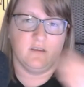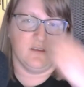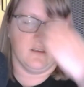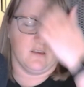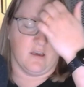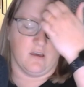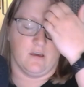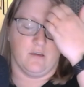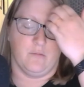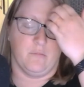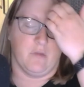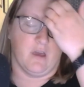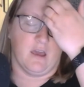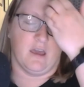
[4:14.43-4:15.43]

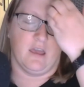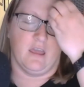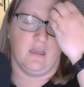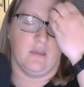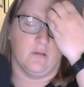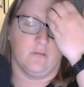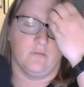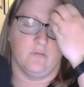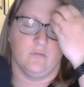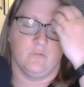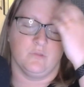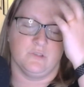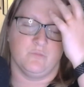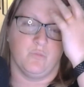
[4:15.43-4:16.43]
I
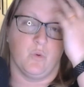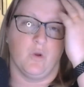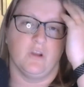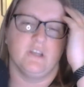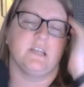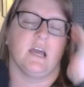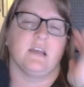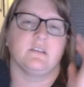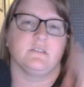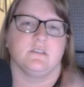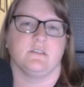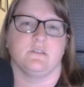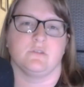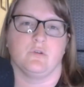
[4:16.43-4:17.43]
was born in
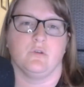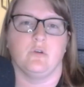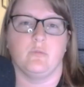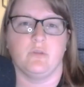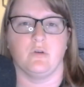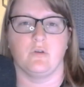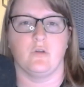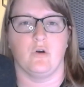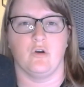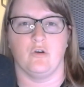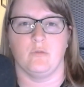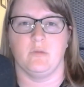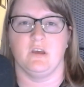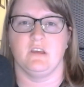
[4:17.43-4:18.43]
Texas, grew up in
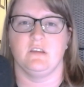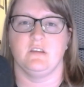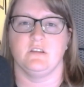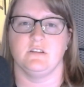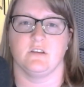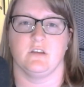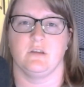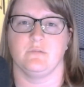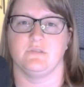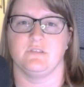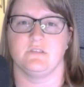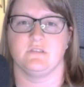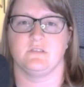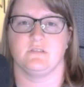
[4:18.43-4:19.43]
Oklahoma until I
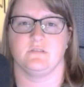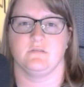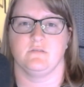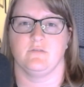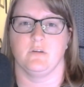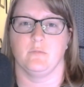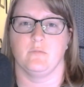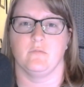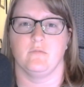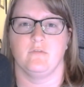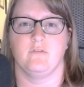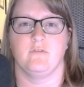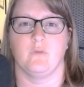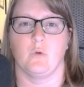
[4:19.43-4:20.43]
was from
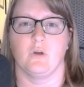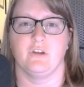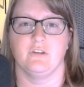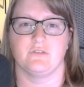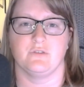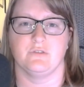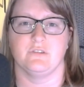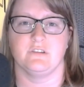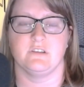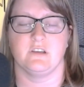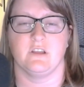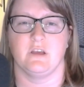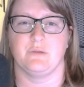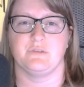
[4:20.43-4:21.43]
4 years old
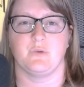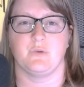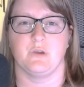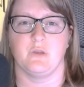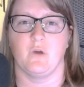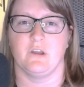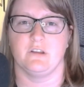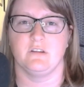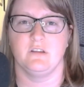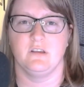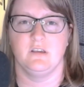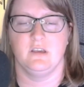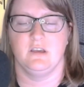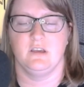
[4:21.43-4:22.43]
until I was 21.
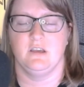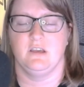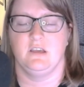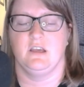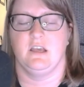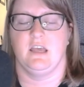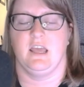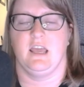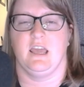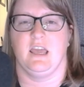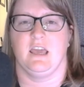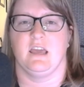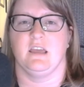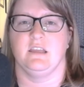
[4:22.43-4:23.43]

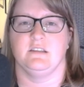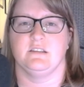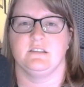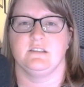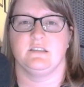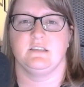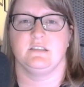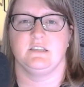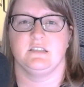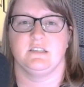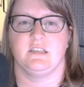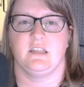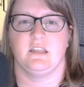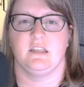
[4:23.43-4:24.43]
And
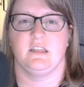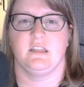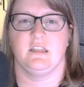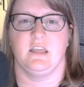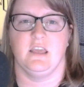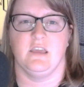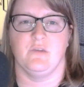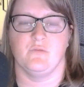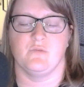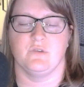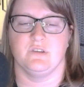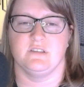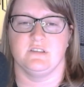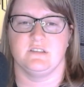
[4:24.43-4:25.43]
it
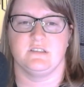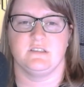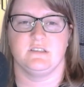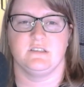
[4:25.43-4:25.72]
was